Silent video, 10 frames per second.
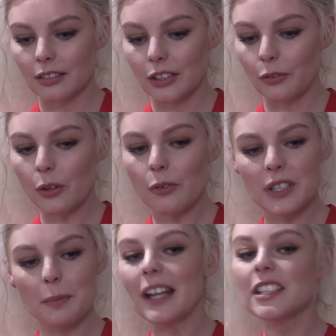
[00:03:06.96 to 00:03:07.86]
you've got to
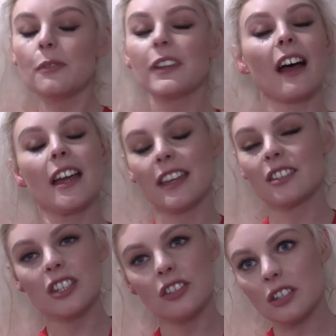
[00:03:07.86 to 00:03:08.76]
respect her for that. I
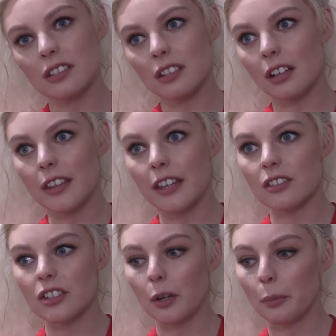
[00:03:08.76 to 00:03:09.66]

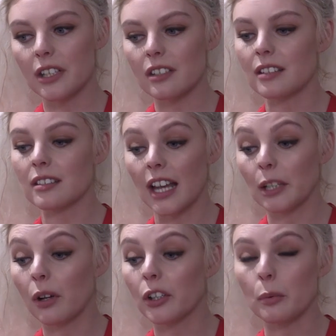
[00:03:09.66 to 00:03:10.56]
think she appreciated
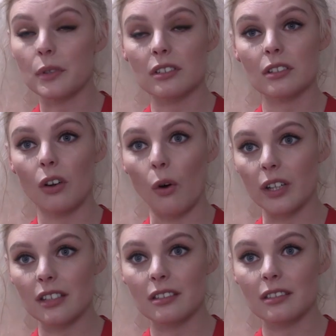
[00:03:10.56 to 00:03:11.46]
anyone who was
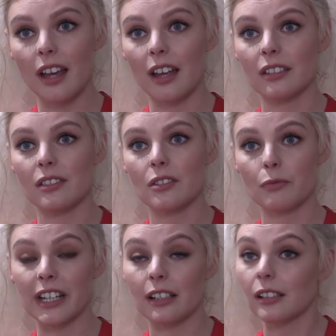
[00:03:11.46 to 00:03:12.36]
honest and
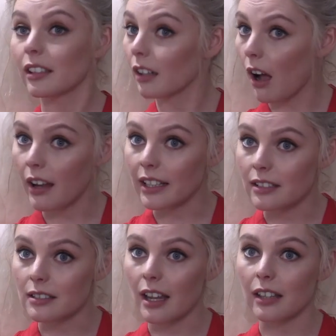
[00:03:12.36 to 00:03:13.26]
real and
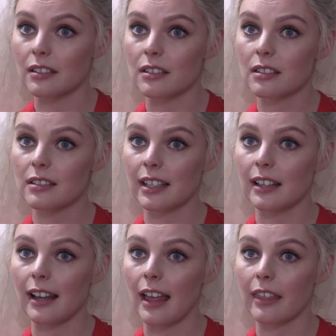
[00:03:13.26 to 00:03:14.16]
kind and
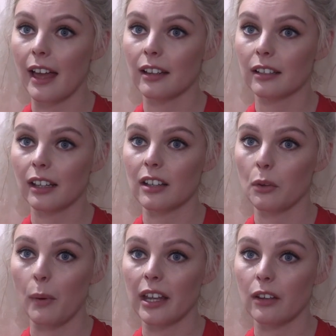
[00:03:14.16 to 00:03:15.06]
didn't let that get
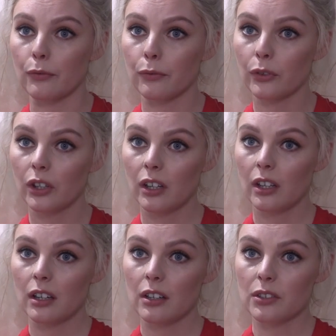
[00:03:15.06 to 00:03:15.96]
in the way of
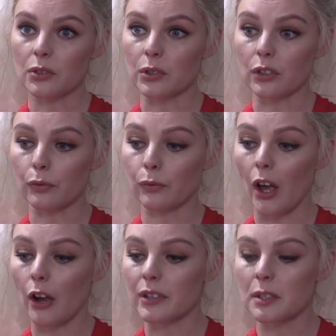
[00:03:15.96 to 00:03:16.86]
sort of
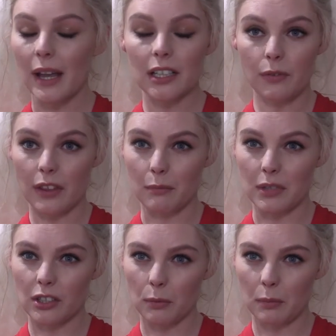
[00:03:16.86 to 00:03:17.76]
her respect for
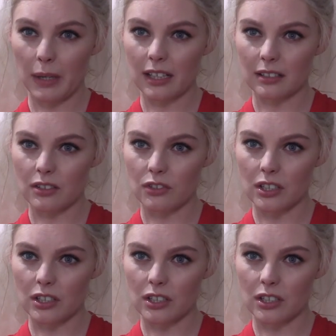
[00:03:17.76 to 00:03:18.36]
them as human beings, and